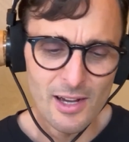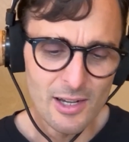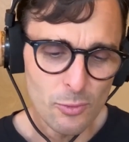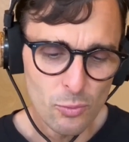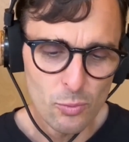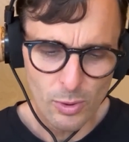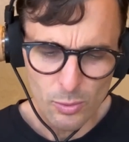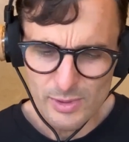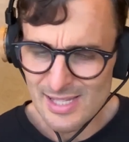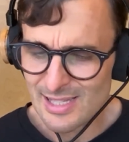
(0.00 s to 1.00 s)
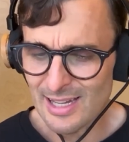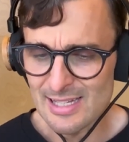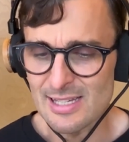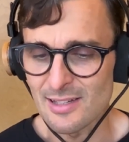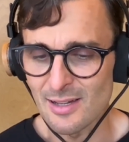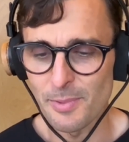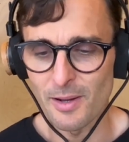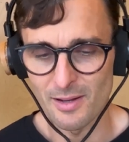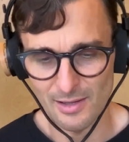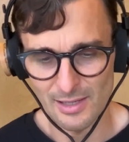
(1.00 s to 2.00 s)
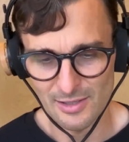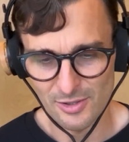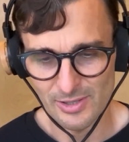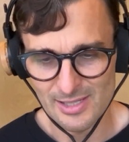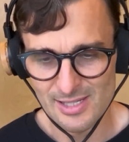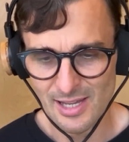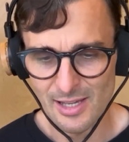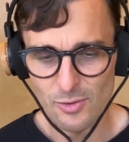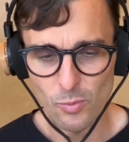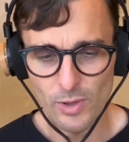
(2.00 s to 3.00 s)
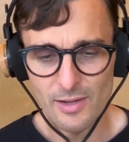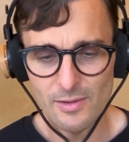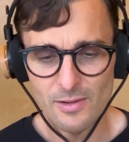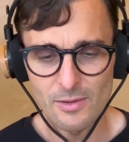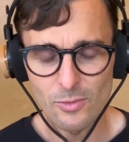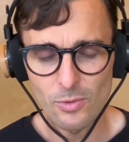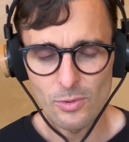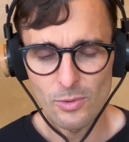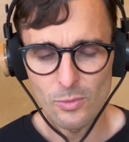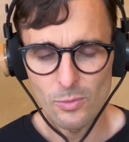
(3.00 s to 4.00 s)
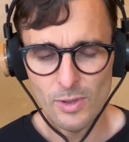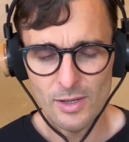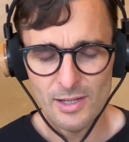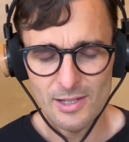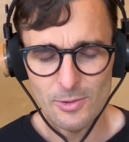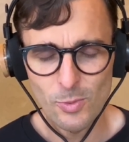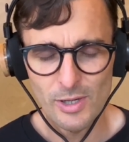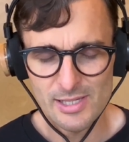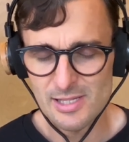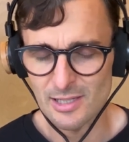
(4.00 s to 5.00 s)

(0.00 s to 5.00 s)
what was the idea behind CritSend? What was the